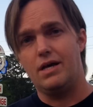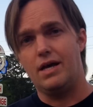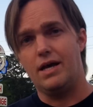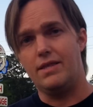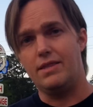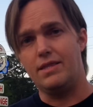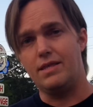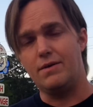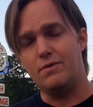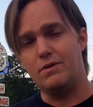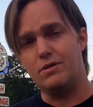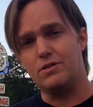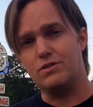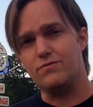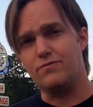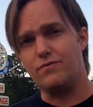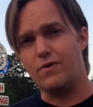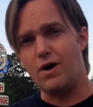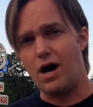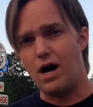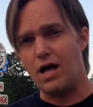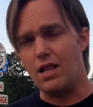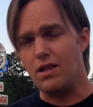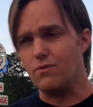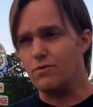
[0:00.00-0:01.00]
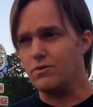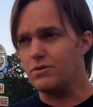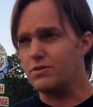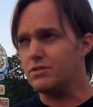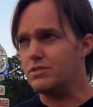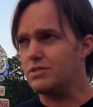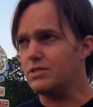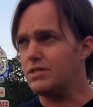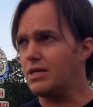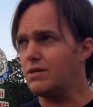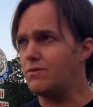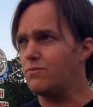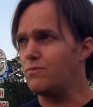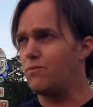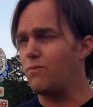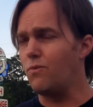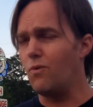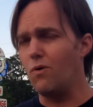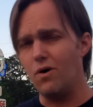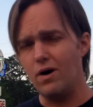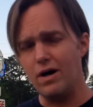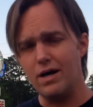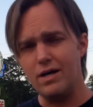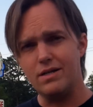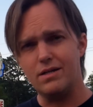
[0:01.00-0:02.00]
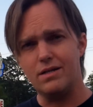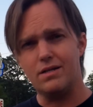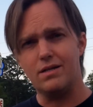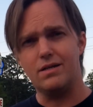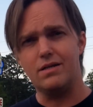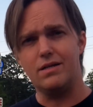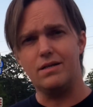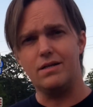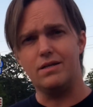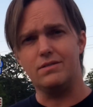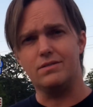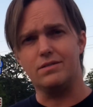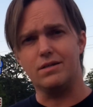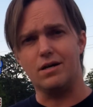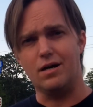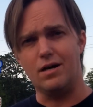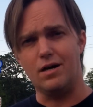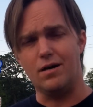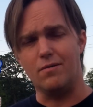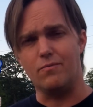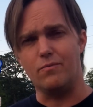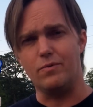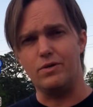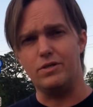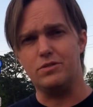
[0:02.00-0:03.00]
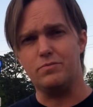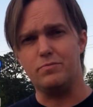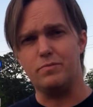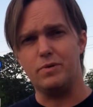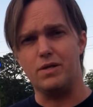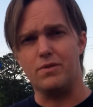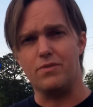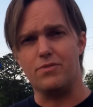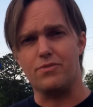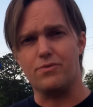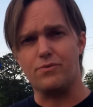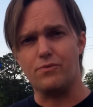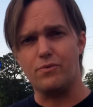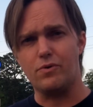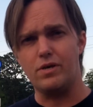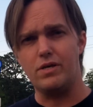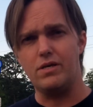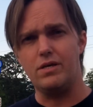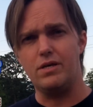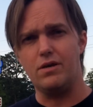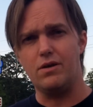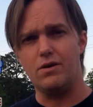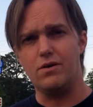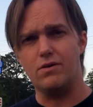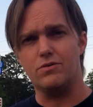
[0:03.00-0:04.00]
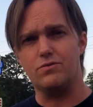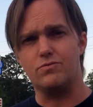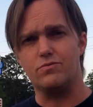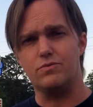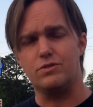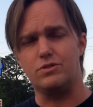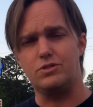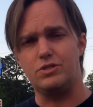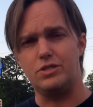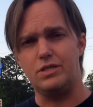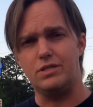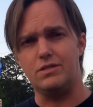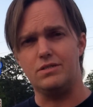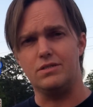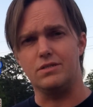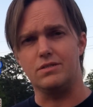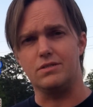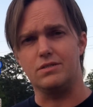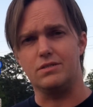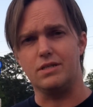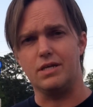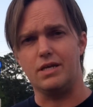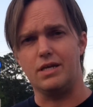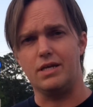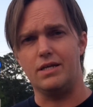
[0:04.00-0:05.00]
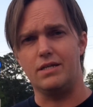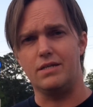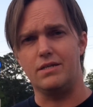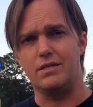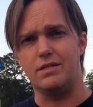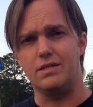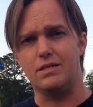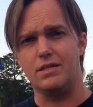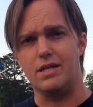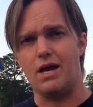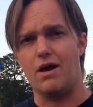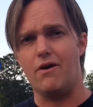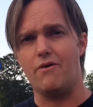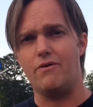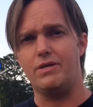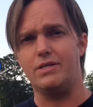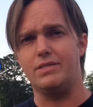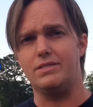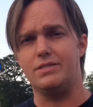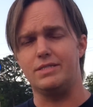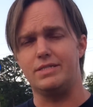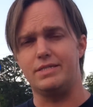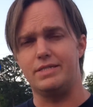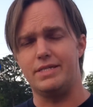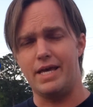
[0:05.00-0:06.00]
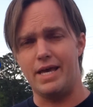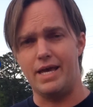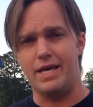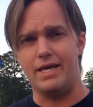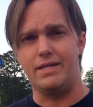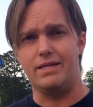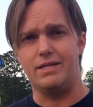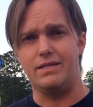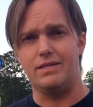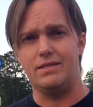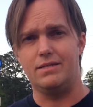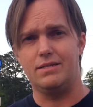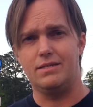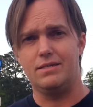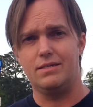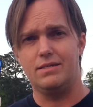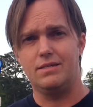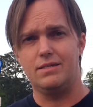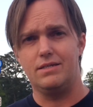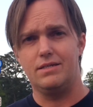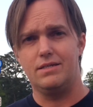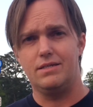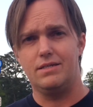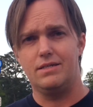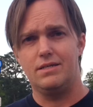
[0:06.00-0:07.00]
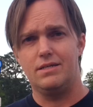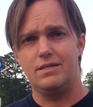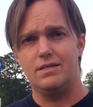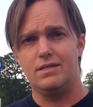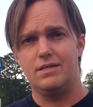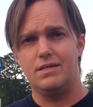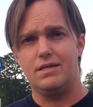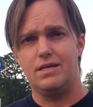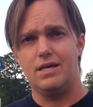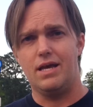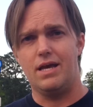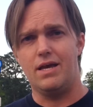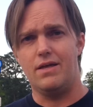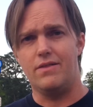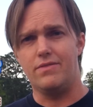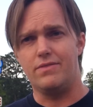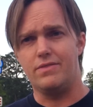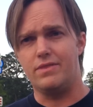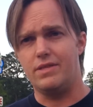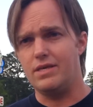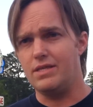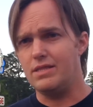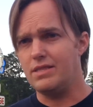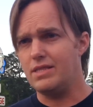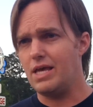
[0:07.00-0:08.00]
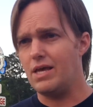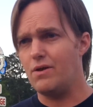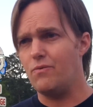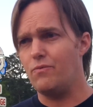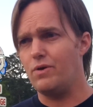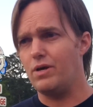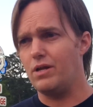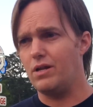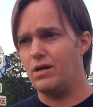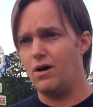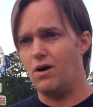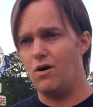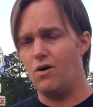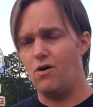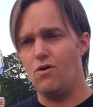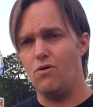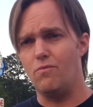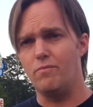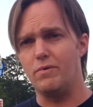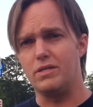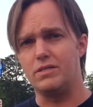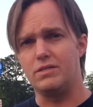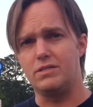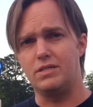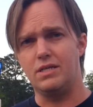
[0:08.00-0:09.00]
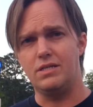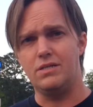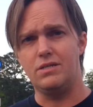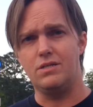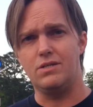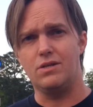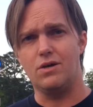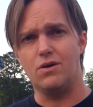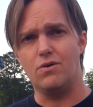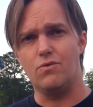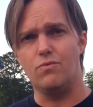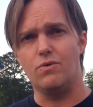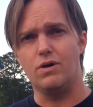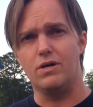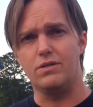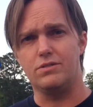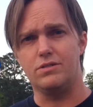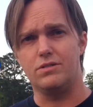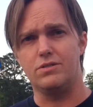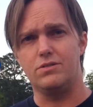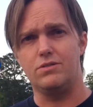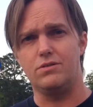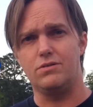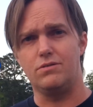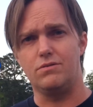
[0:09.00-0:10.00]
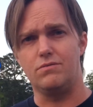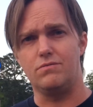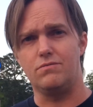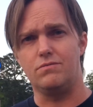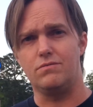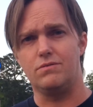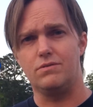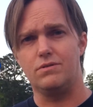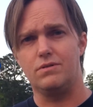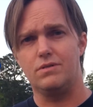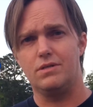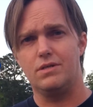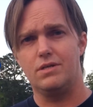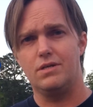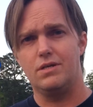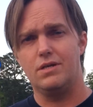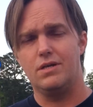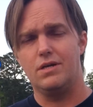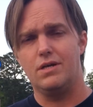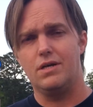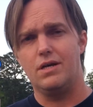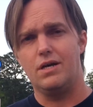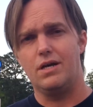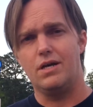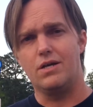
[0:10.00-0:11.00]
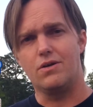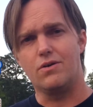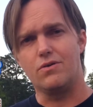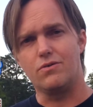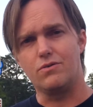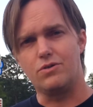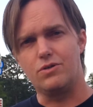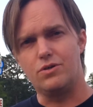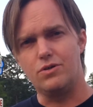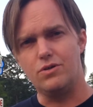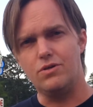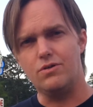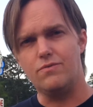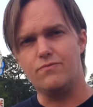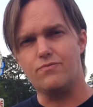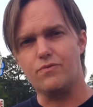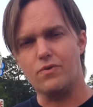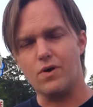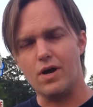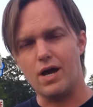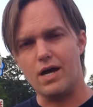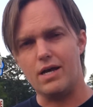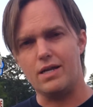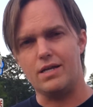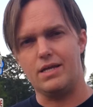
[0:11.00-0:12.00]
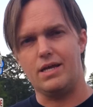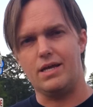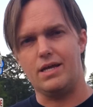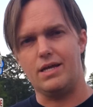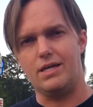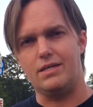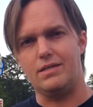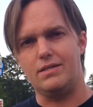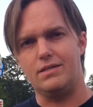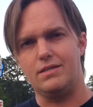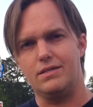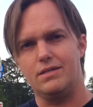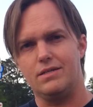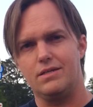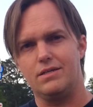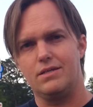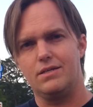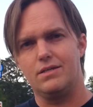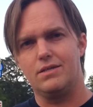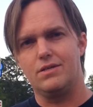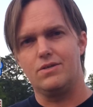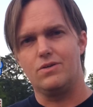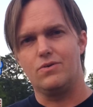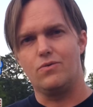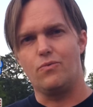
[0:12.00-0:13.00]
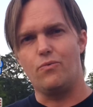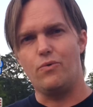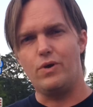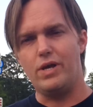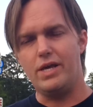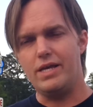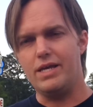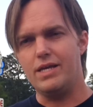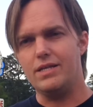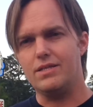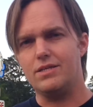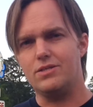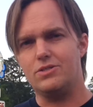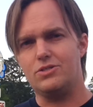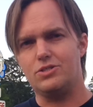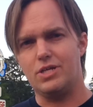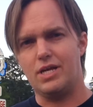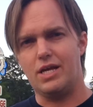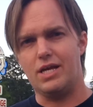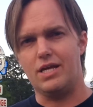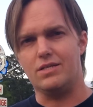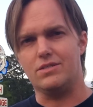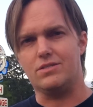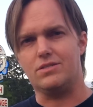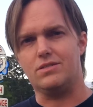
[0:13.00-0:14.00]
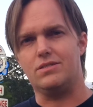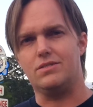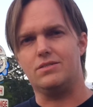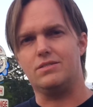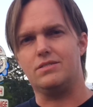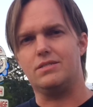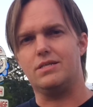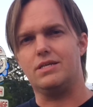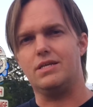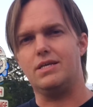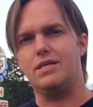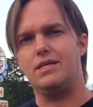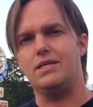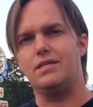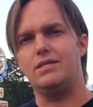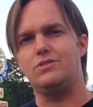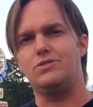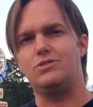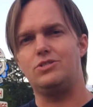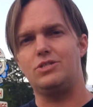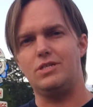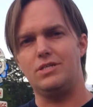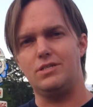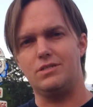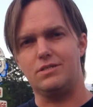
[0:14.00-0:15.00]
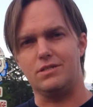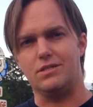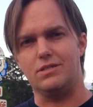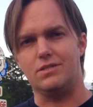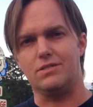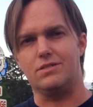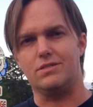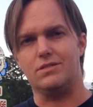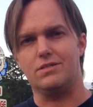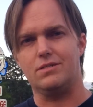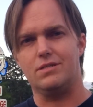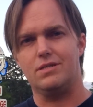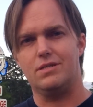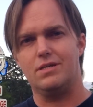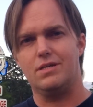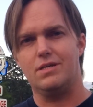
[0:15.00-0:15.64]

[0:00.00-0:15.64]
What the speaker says: And then his followers said, what is up? We spent 3 years with Jesus, and now he's dead. And then they went home and didn't know what to do. And on Good Friday, we get the chance to see Jesus